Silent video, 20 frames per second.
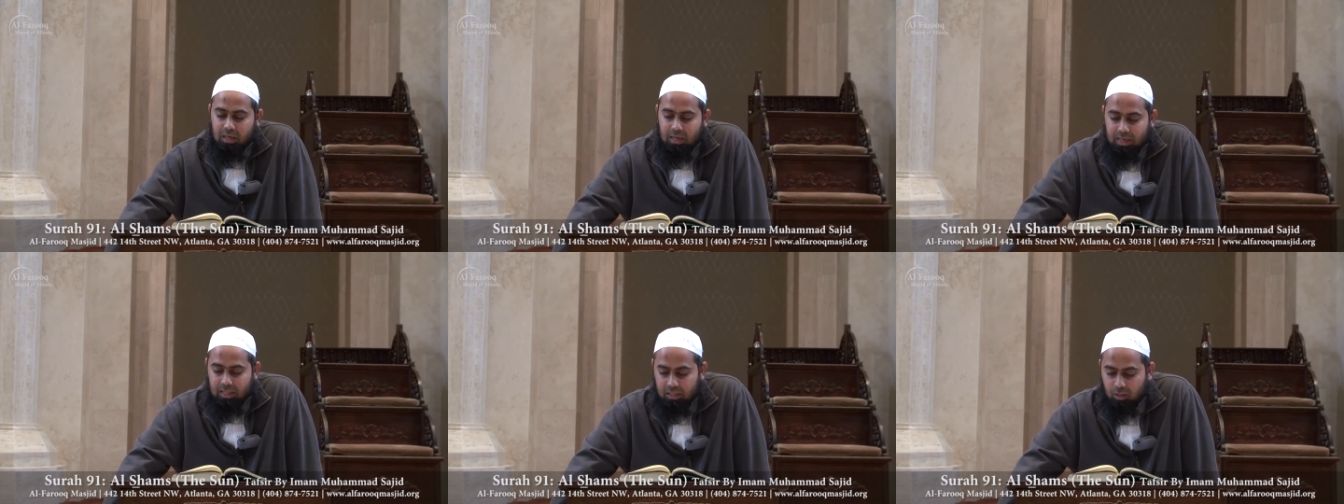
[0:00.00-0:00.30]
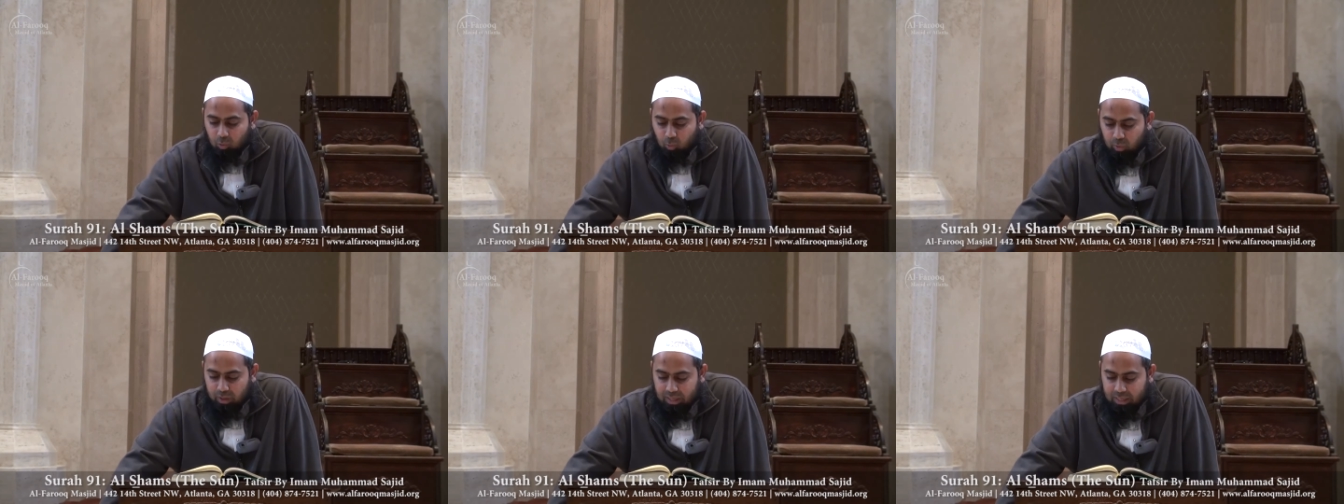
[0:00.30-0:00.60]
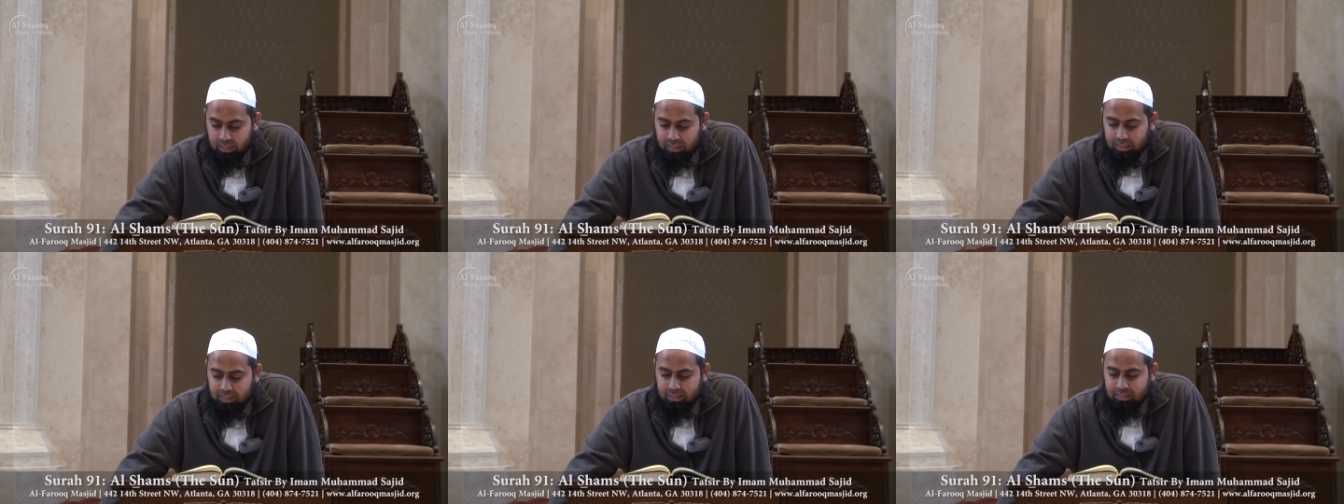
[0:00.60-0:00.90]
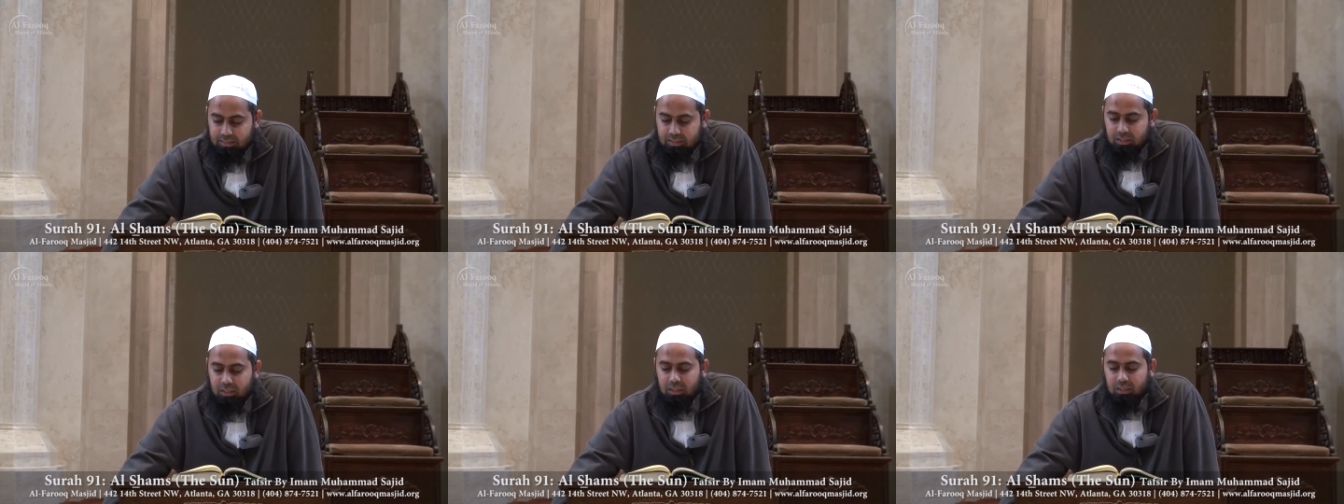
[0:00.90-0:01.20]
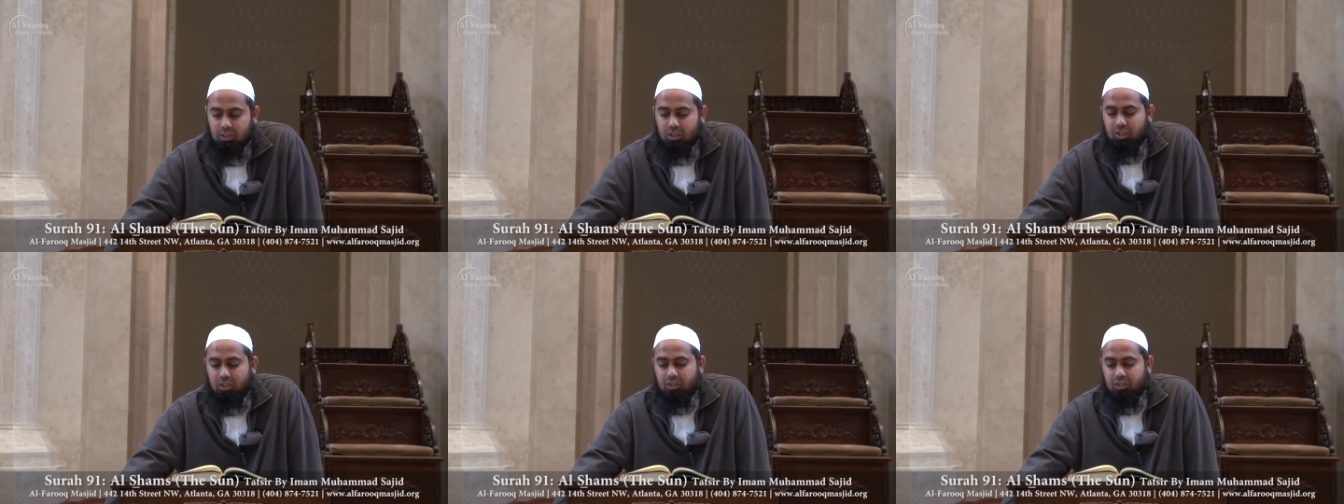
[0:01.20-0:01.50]
and they went against the
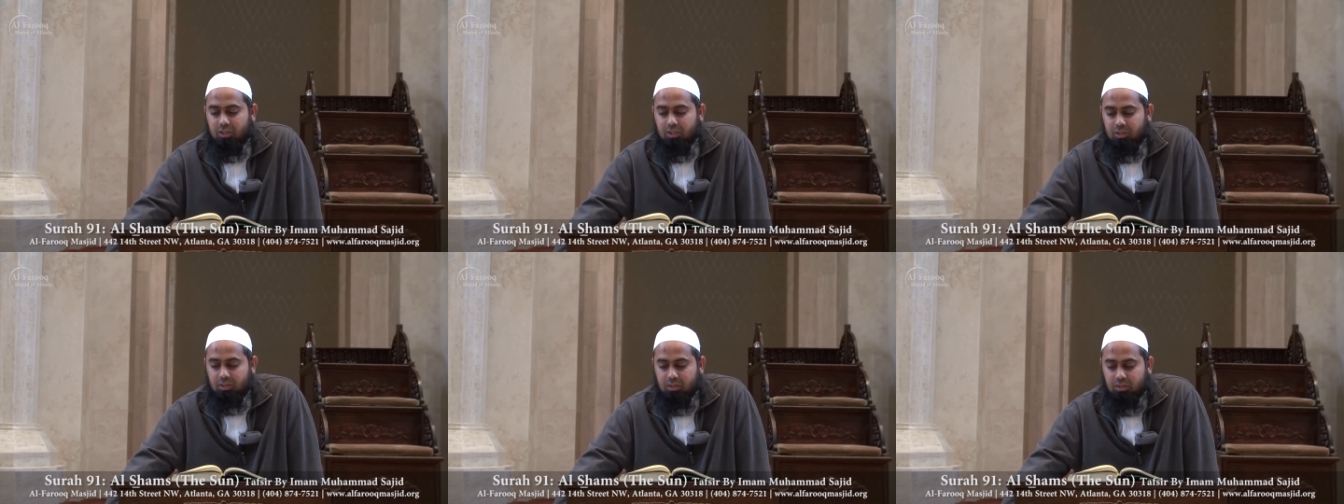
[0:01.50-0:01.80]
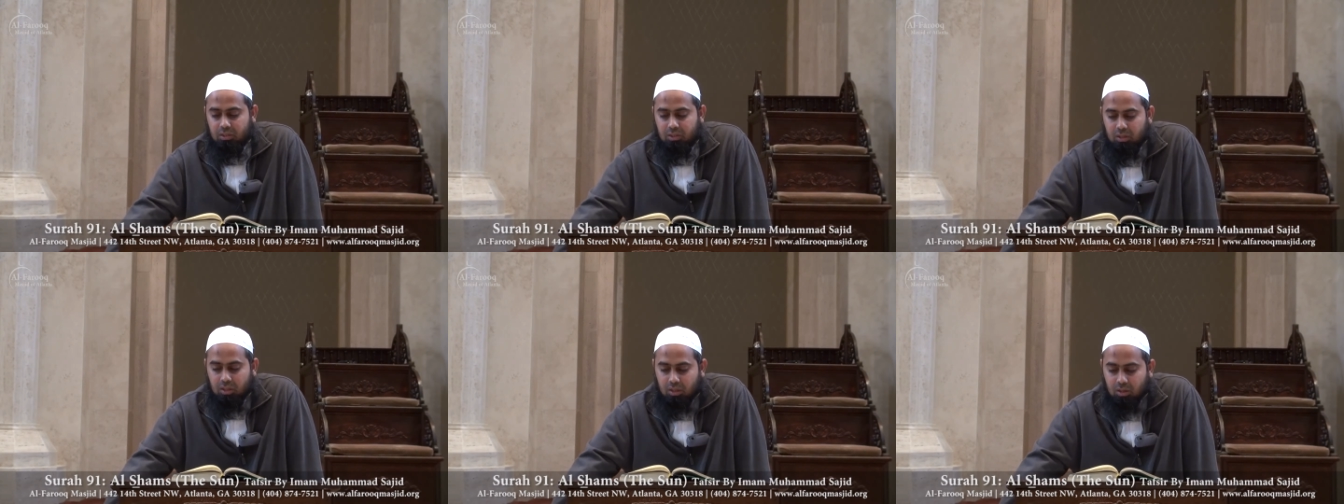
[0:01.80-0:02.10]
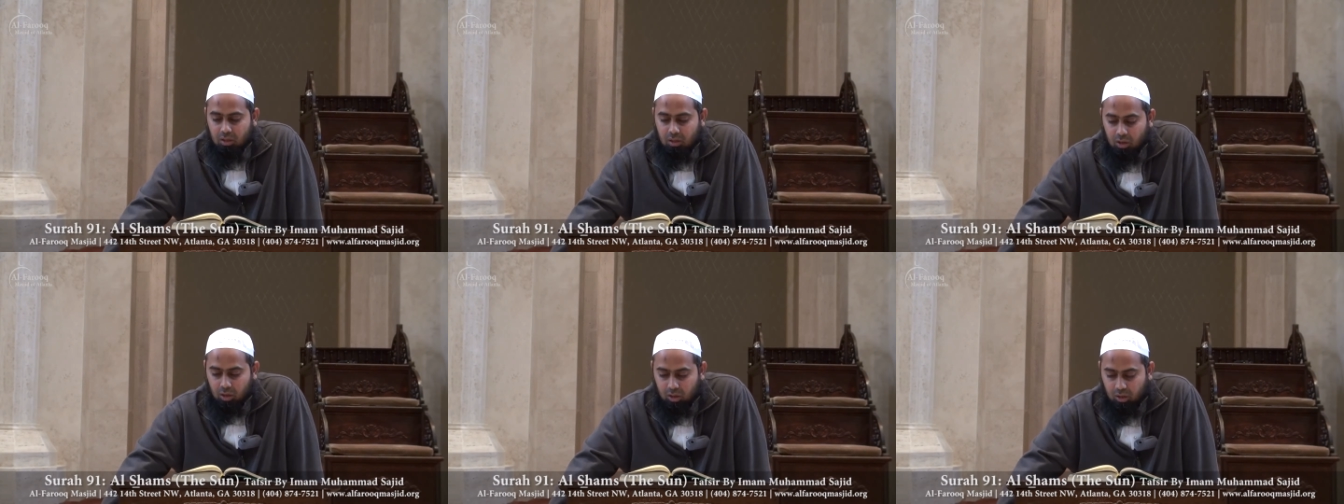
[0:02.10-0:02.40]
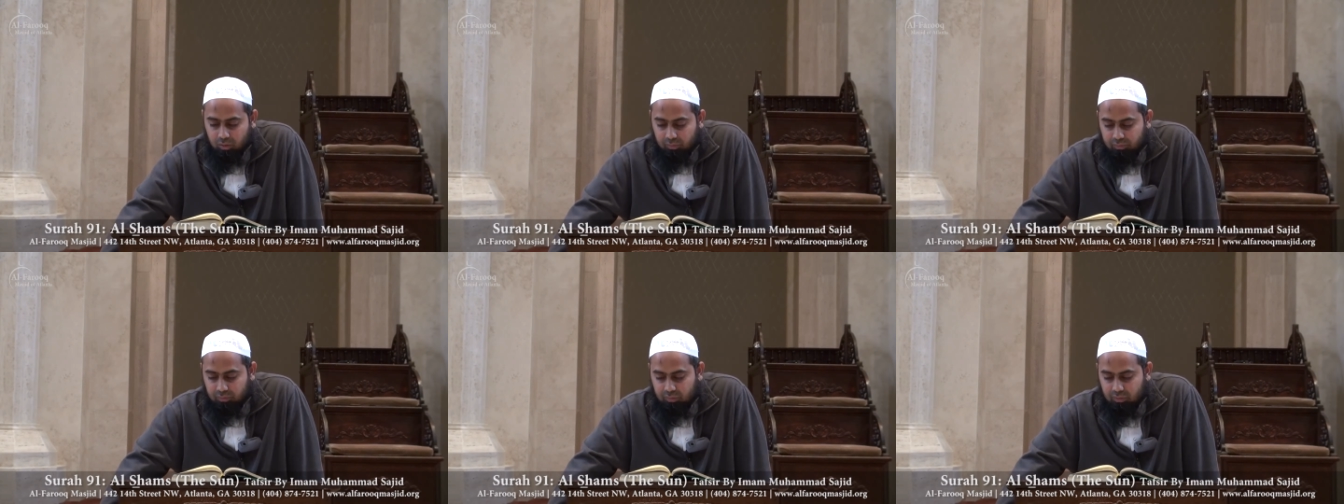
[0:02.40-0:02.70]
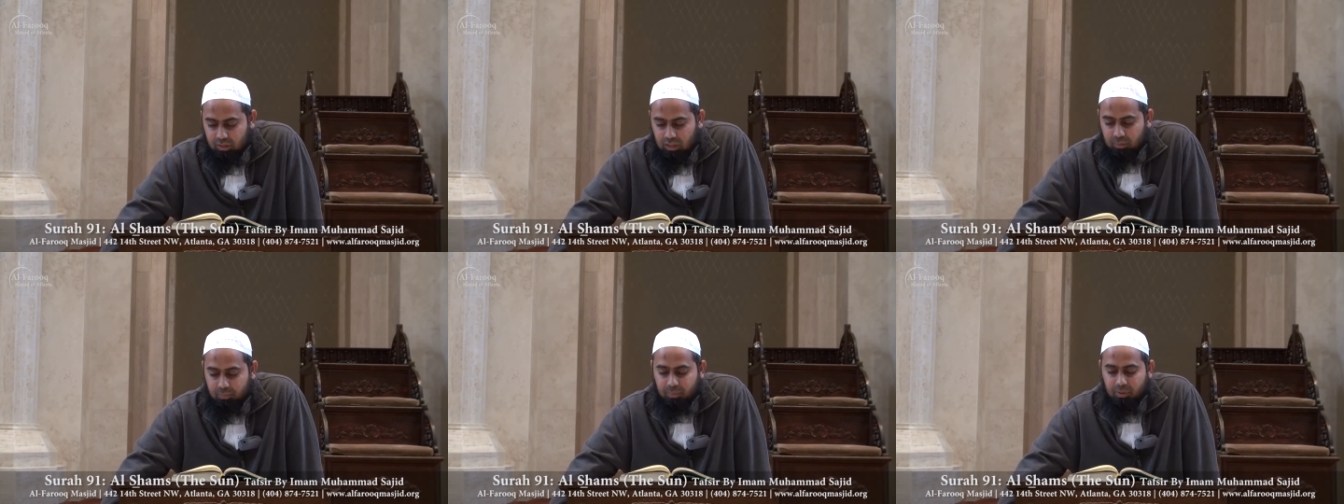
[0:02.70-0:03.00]
teachings of
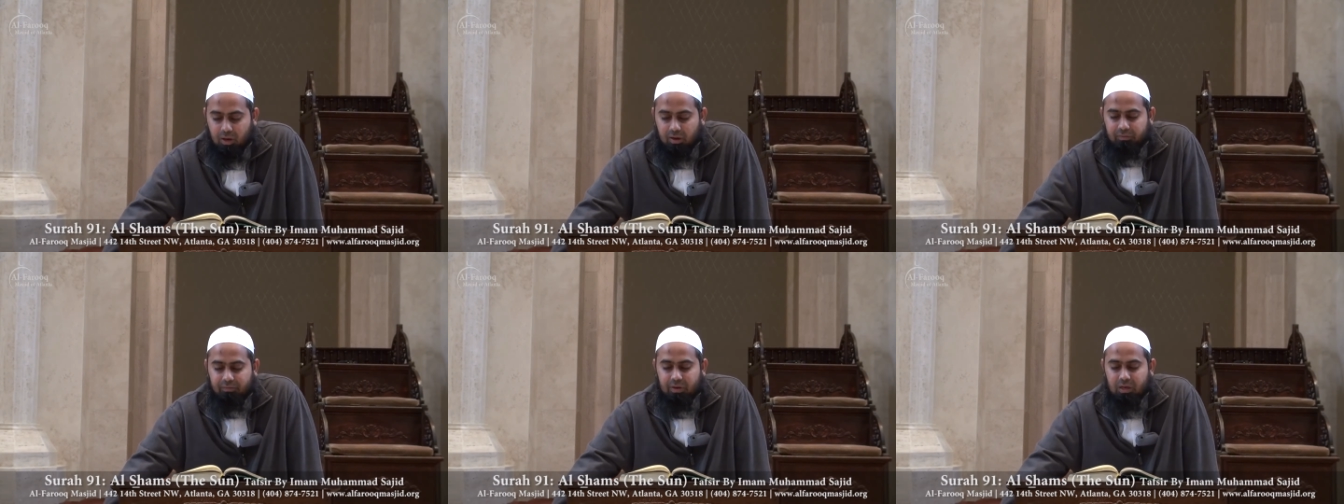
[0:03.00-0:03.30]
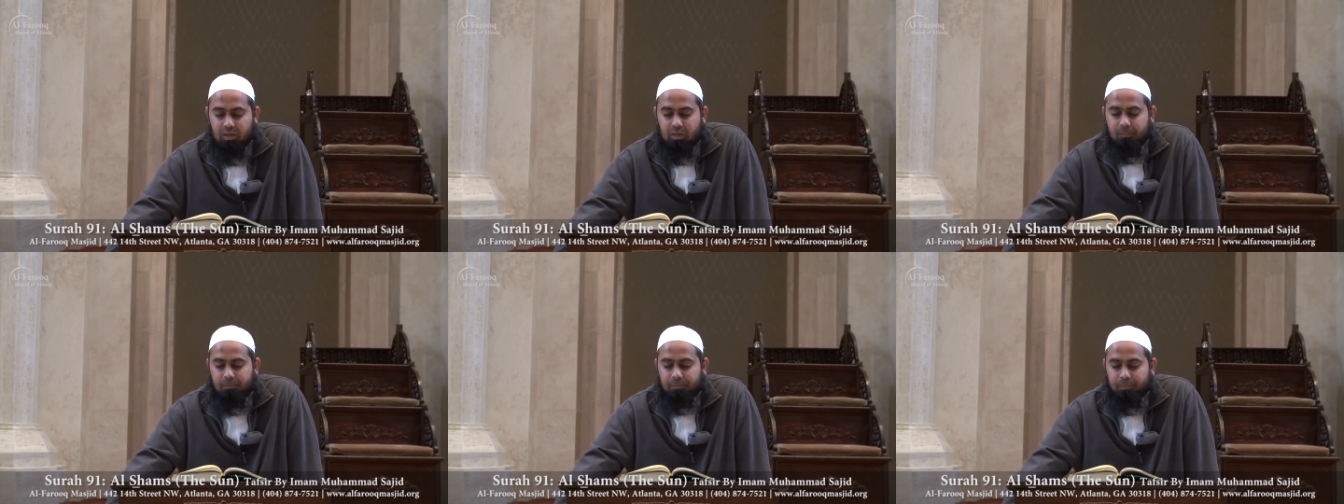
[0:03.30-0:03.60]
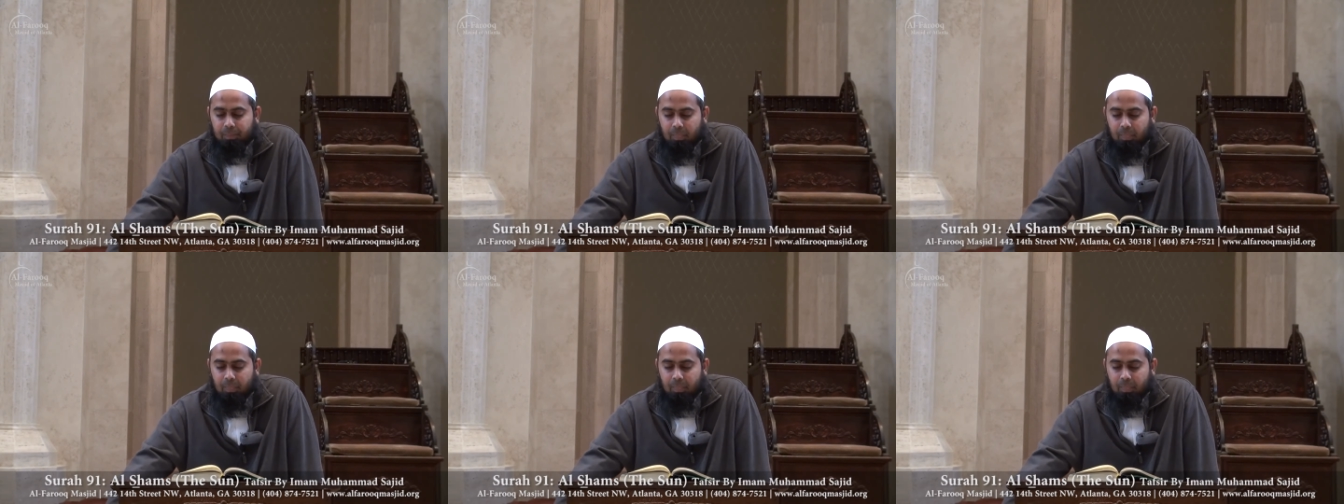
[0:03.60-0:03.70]
their Prophet,